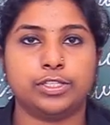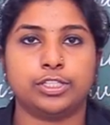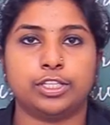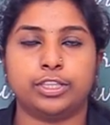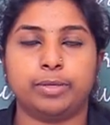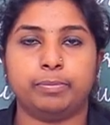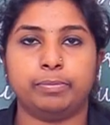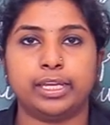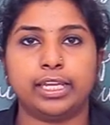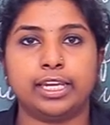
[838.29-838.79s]
So
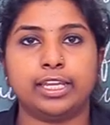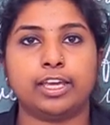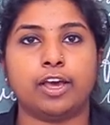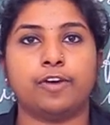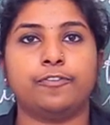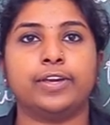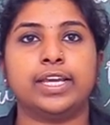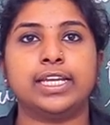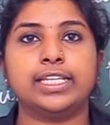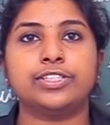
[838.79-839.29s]
the meaning
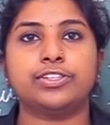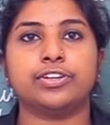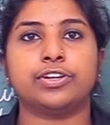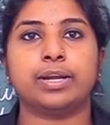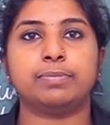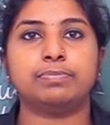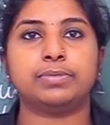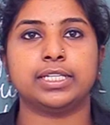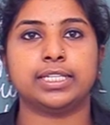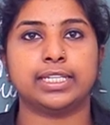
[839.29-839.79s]
of
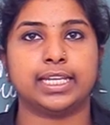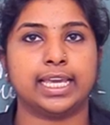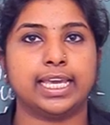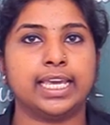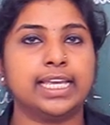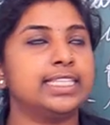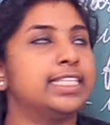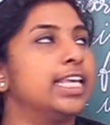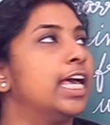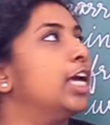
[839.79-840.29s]
interrupted
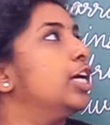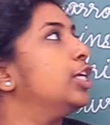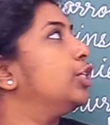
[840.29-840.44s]
is